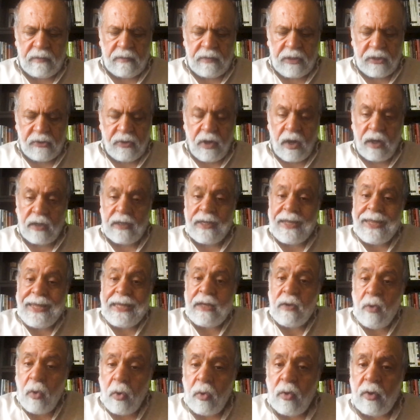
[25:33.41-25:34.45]
Iran
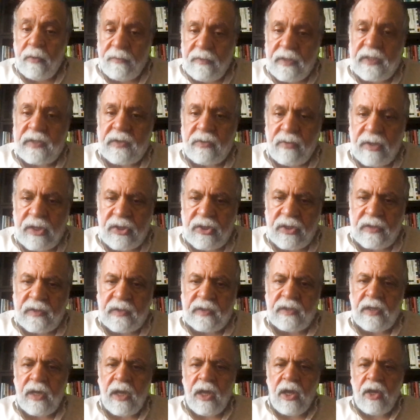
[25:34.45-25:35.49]
in all of these
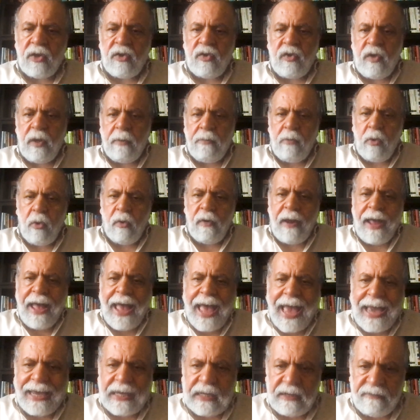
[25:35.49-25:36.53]
regions. The more
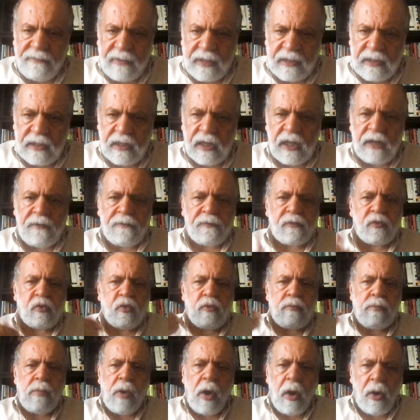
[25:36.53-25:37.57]
aggravated, if
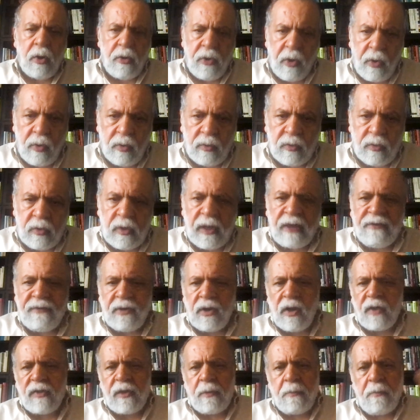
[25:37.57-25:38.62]
tomorrow you have another